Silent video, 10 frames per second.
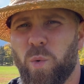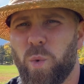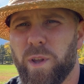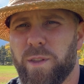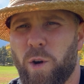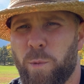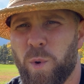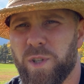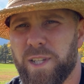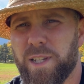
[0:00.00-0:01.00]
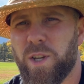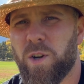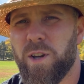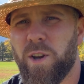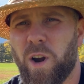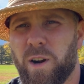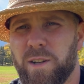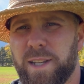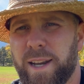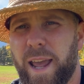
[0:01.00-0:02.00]
with almost 600
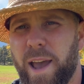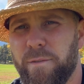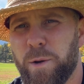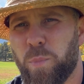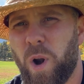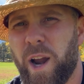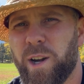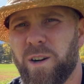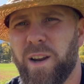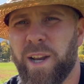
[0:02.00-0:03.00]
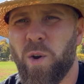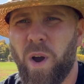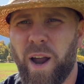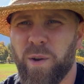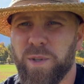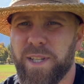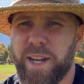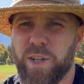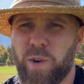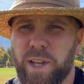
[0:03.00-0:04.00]
yards, and Evan Pryor, an Ohio
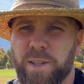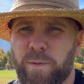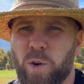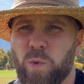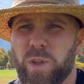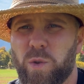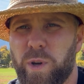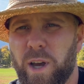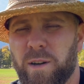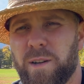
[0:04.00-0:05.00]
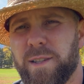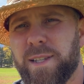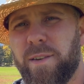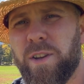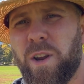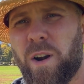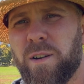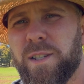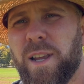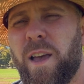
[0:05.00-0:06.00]
State transfer, with 307
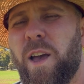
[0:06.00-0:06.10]
yards.